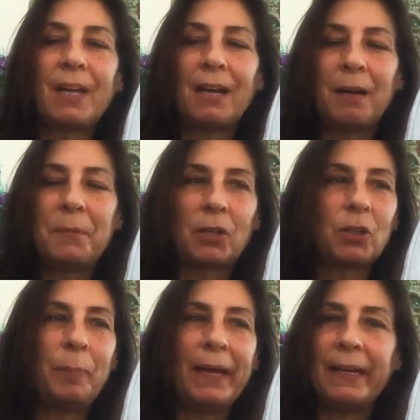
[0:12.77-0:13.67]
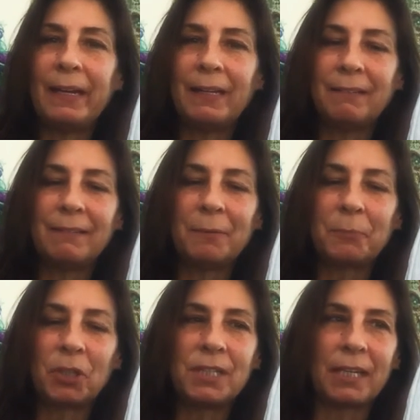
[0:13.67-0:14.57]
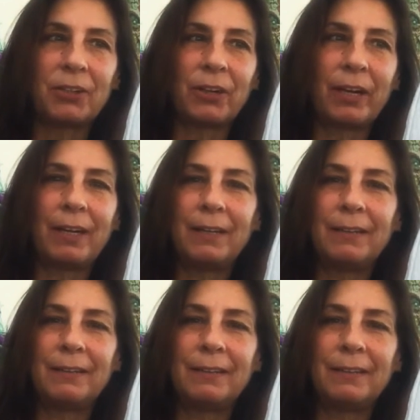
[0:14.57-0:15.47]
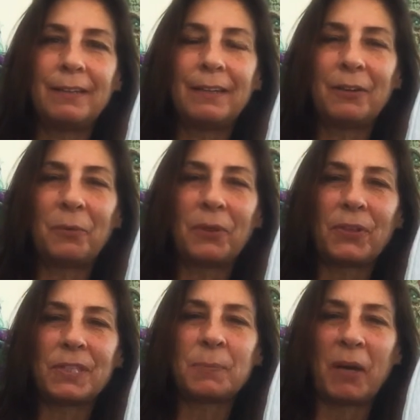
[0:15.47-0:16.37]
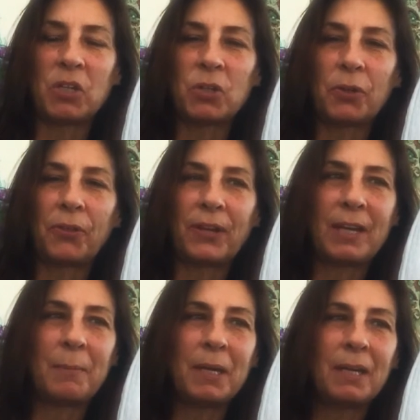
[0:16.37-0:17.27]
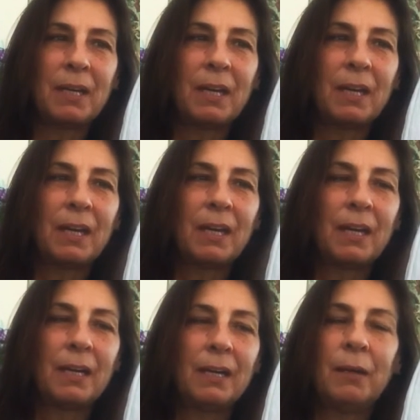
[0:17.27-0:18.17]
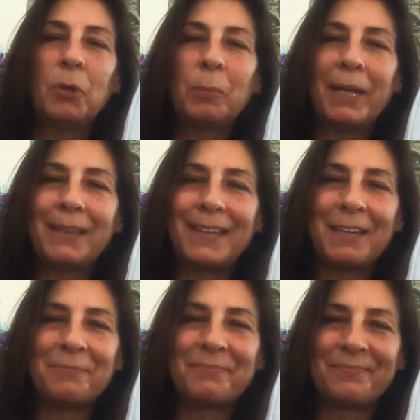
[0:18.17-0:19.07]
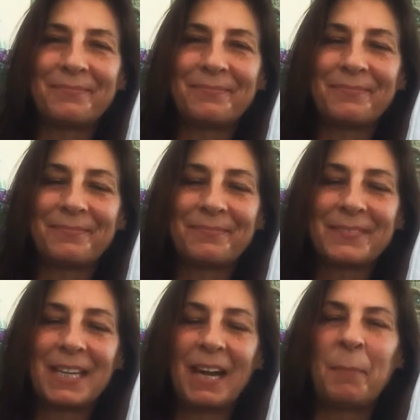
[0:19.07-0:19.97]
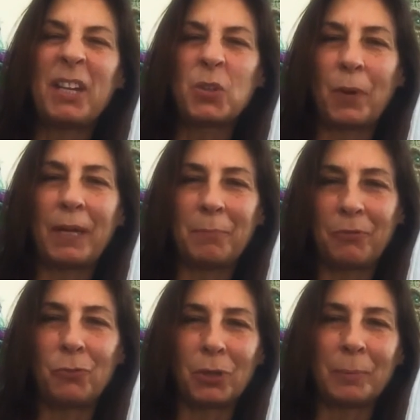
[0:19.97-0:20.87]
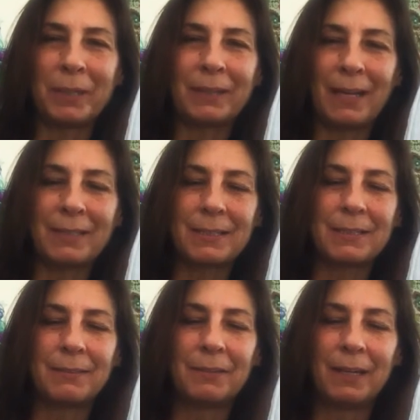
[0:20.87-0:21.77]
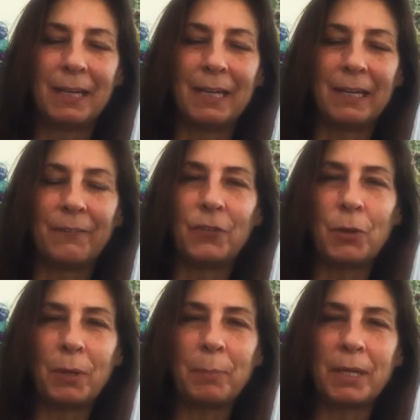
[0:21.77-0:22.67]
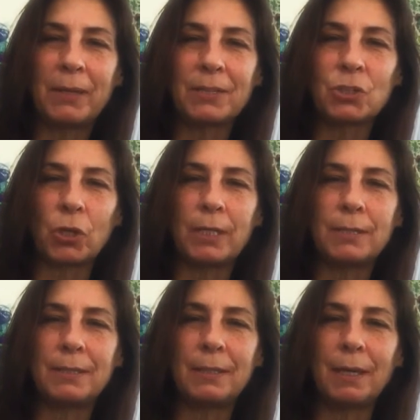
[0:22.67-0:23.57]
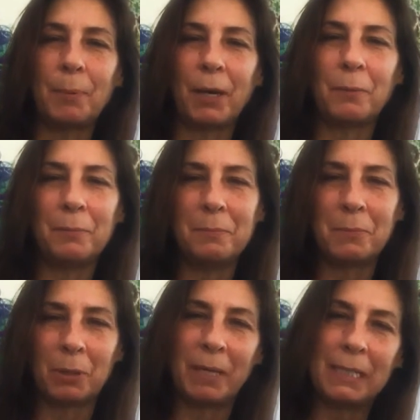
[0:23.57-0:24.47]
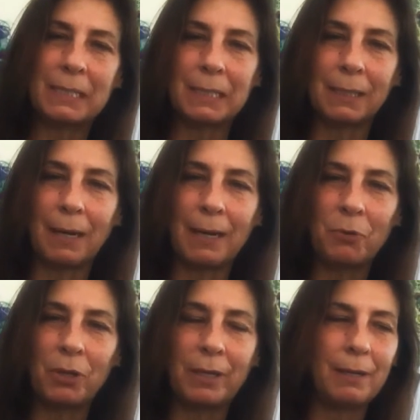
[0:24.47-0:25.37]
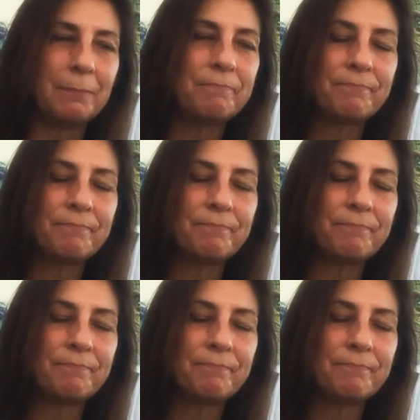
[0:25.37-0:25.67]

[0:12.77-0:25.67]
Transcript: not going to paint it, I'm going to decorate it with a special theme, a mermaid theme. I made you wait before, but if you know anybody that's crazy about mermaids like I am right now,